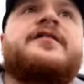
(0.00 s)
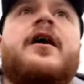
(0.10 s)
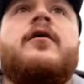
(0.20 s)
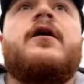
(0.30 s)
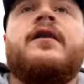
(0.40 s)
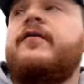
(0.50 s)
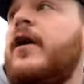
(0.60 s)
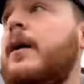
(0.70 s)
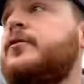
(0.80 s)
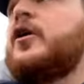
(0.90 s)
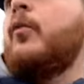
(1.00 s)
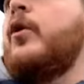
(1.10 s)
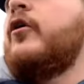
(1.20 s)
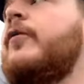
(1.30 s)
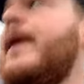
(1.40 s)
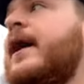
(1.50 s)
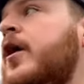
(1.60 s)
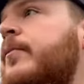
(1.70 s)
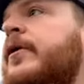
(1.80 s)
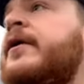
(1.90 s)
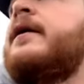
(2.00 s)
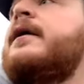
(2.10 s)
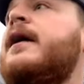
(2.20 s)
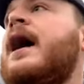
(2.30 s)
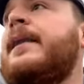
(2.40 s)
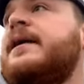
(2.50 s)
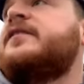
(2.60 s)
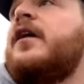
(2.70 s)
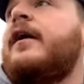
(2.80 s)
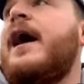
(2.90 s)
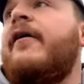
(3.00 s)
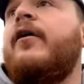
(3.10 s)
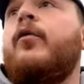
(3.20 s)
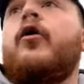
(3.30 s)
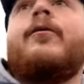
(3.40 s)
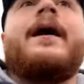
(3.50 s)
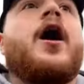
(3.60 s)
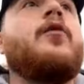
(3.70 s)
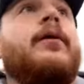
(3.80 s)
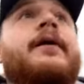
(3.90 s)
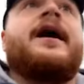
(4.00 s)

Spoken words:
So the farm shop will remain open and the inside area will remain open.